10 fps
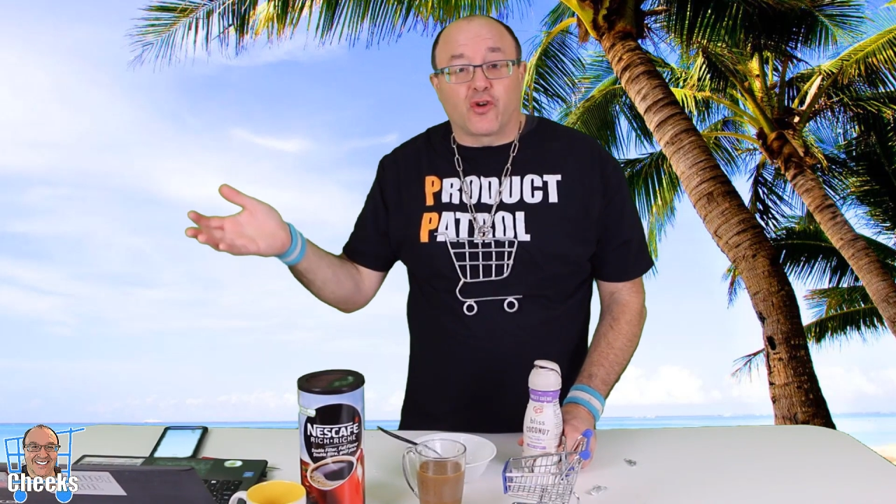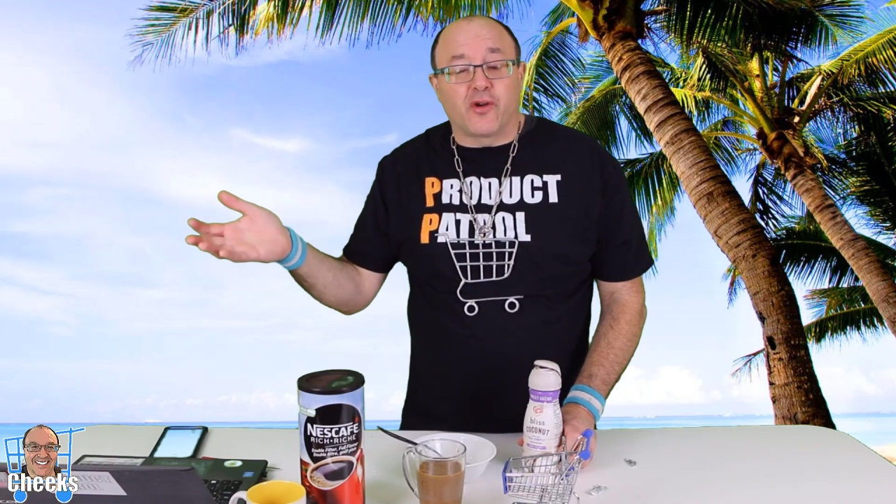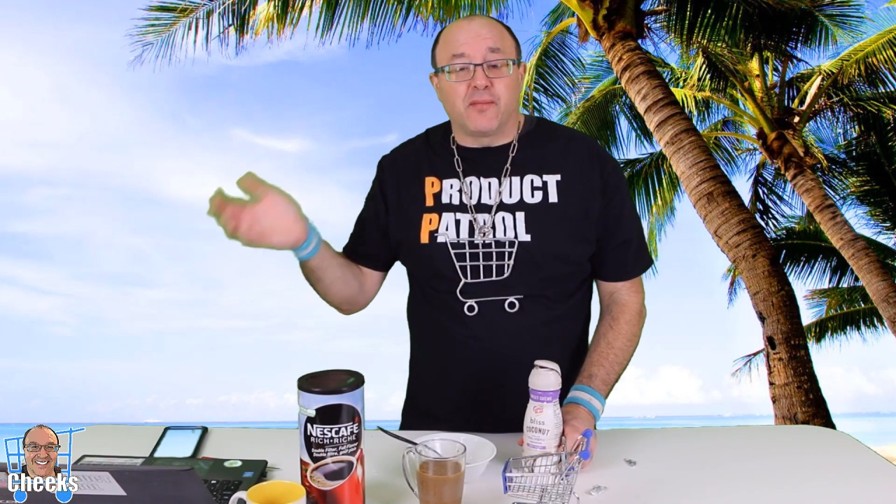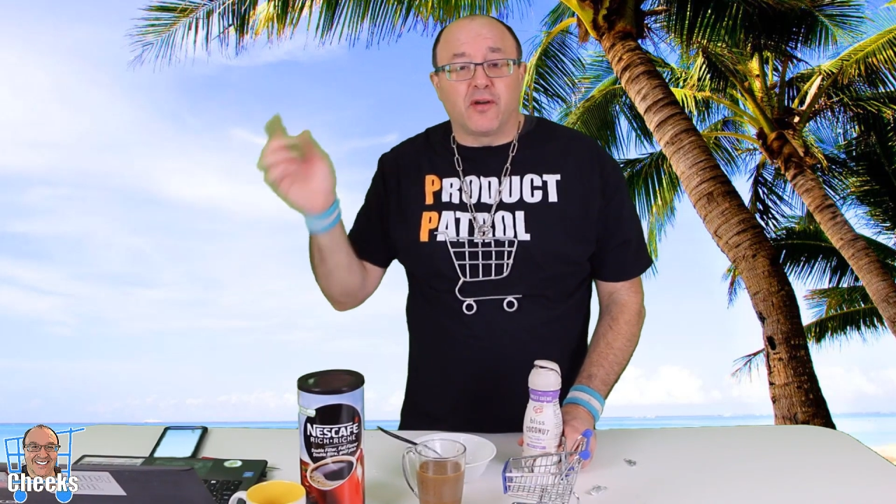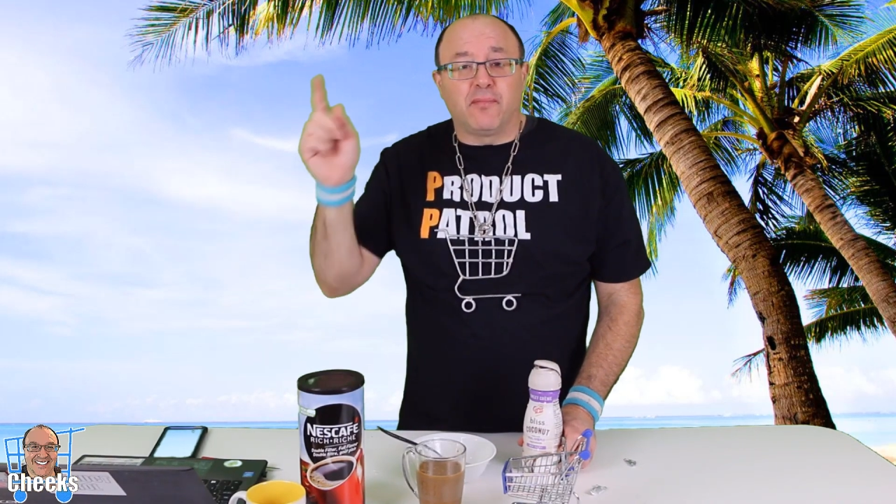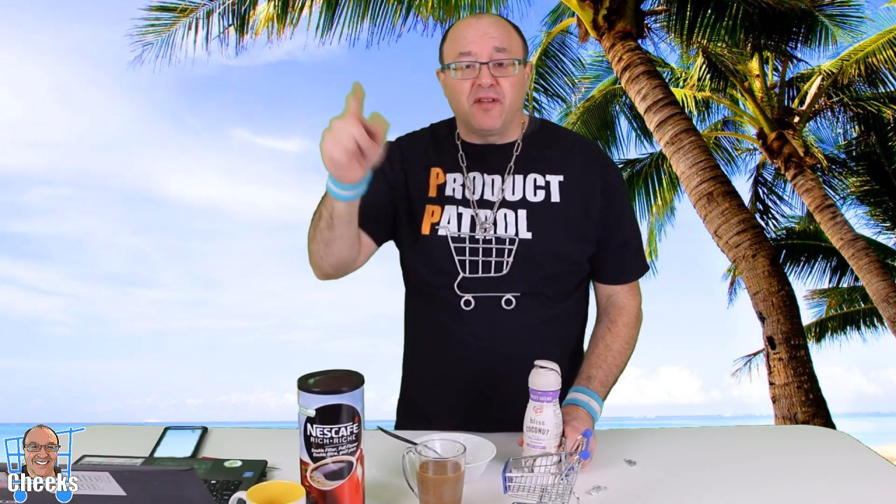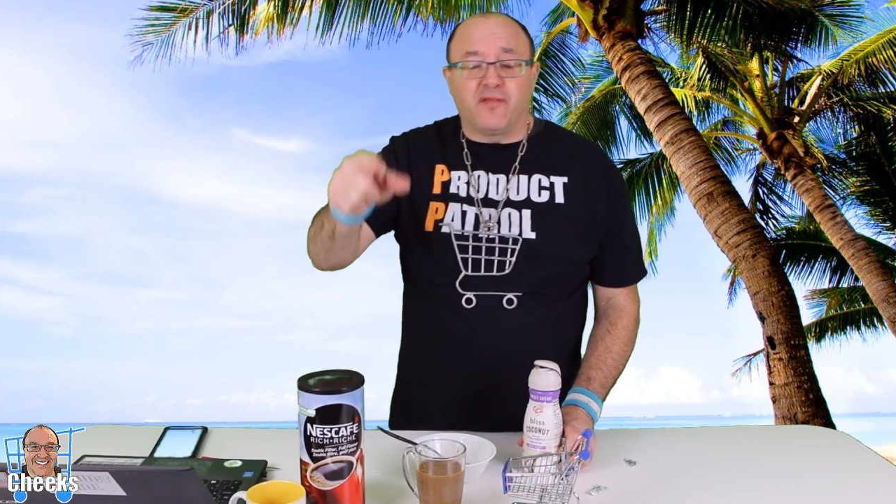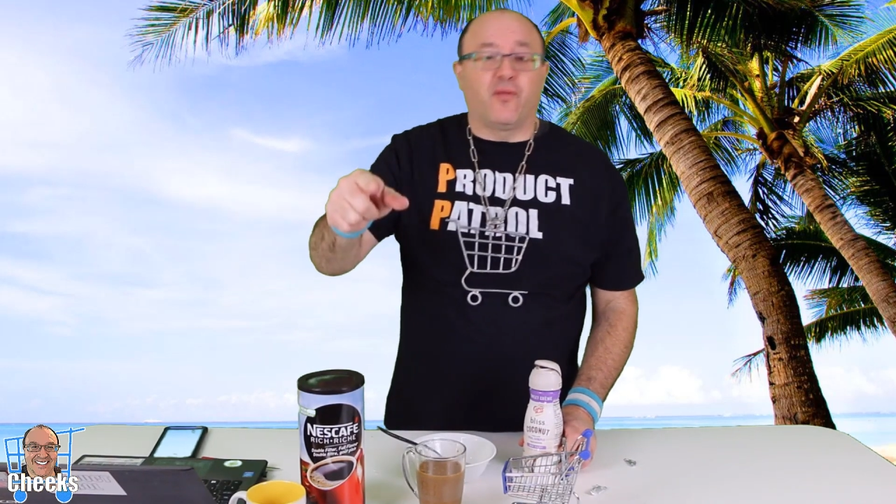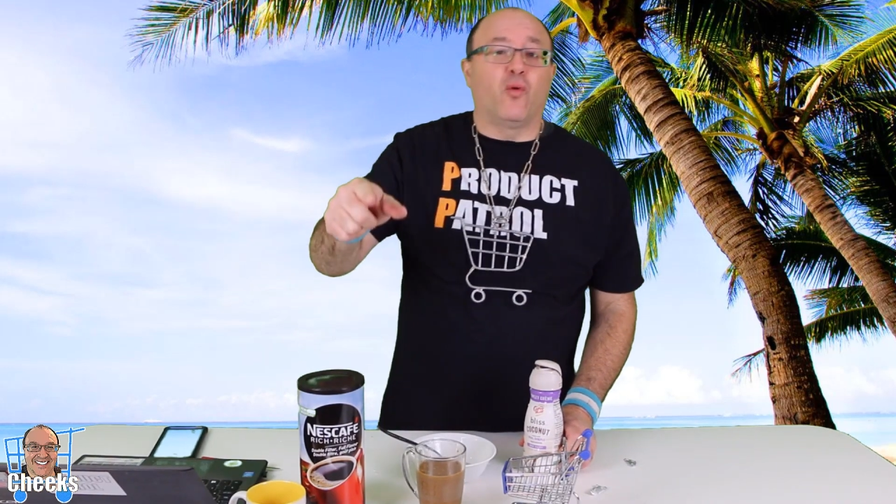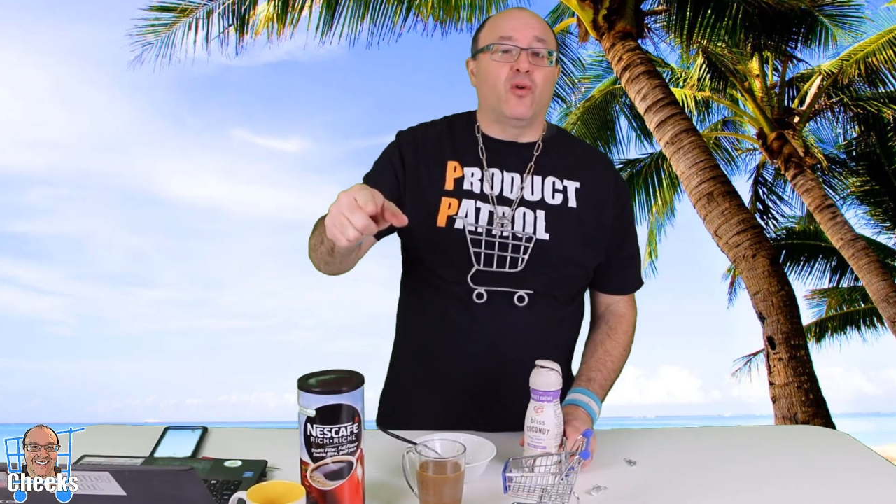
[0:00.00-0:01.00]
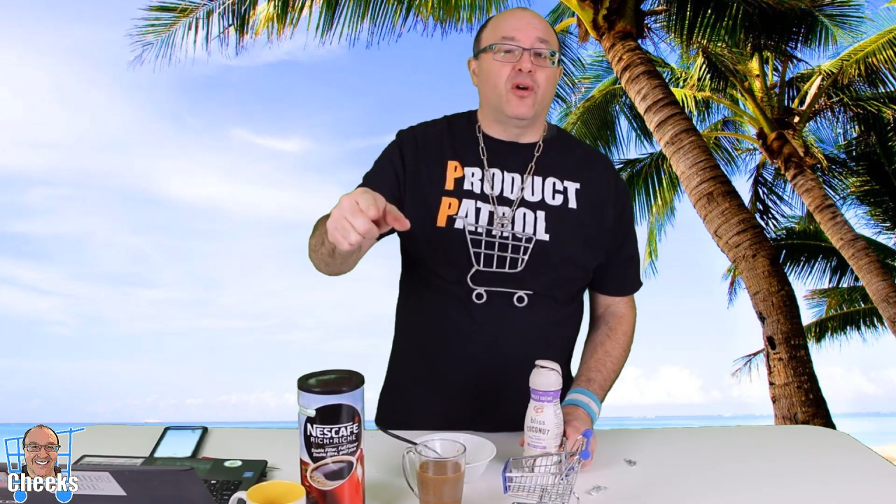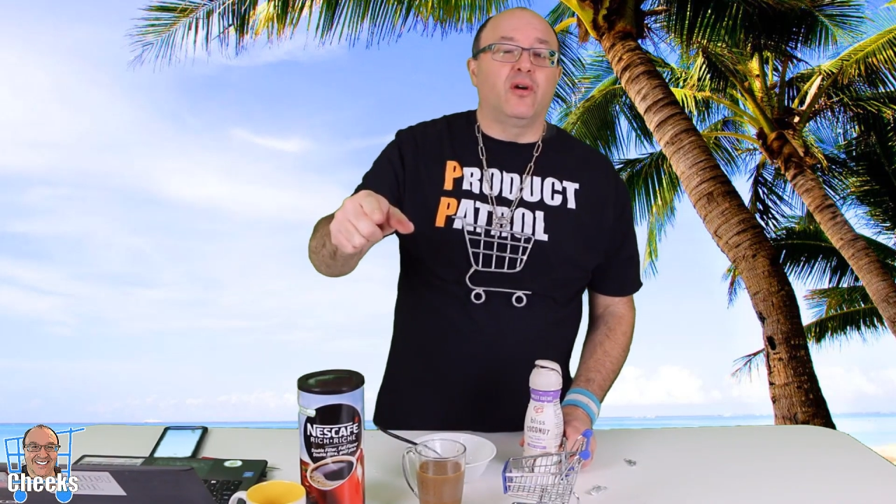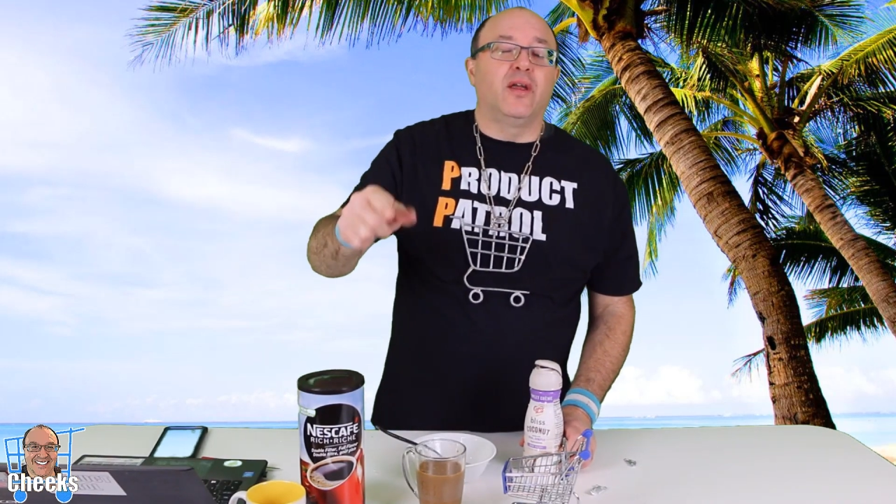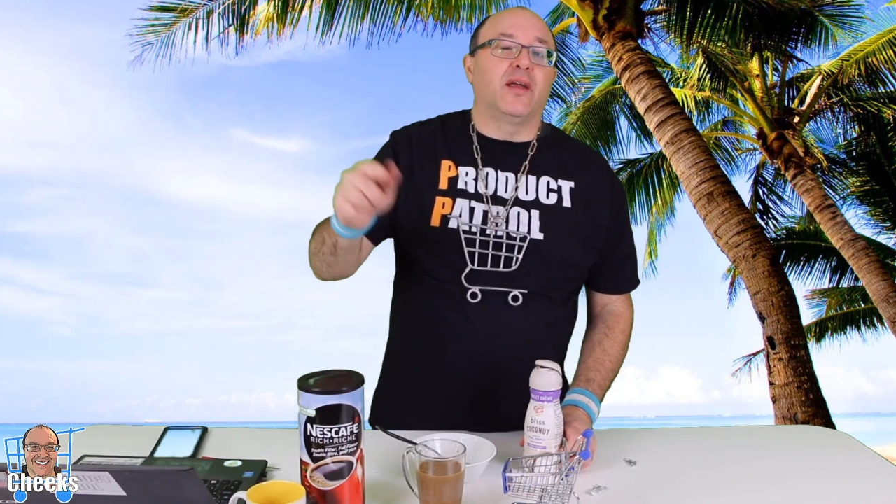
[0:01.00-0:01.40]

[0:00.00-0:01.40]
creamer before,